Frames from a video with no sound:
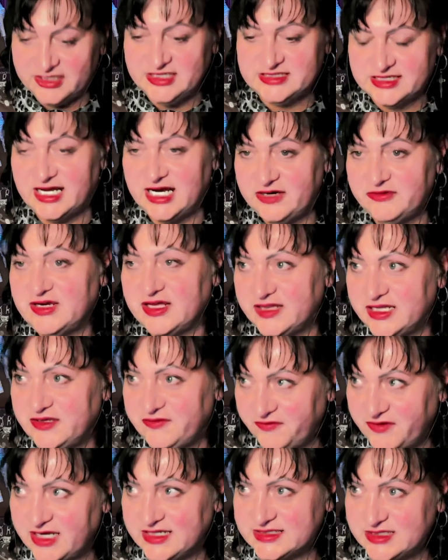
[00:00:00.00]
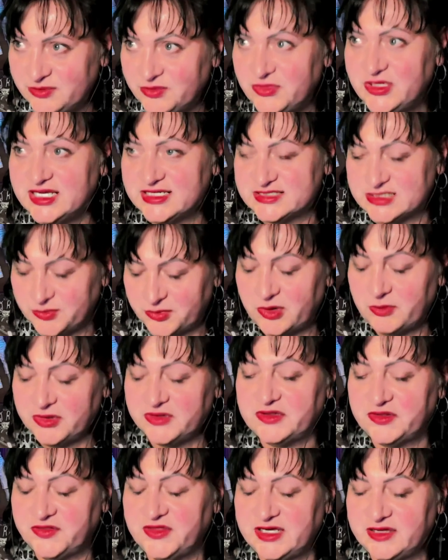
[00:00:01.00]
is directly affecting me is probably
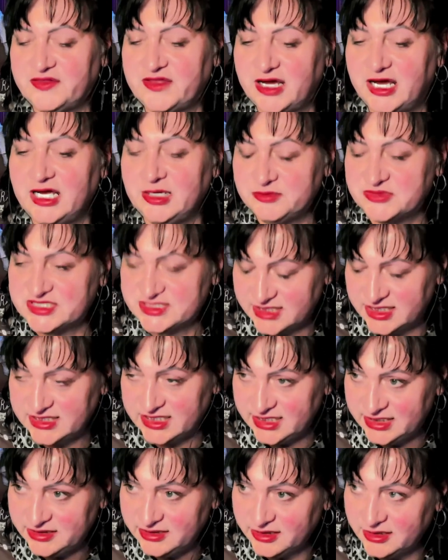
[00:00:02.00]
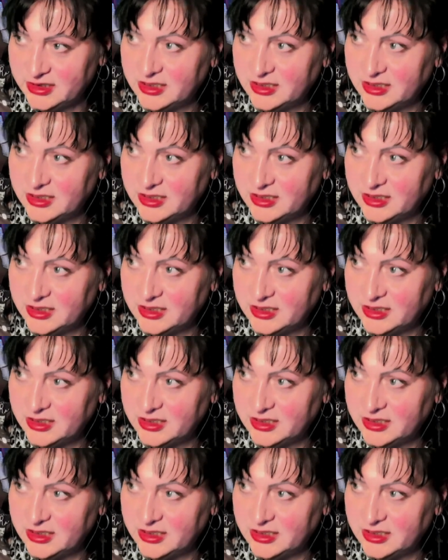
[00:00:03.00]
the thing that I'm seeing,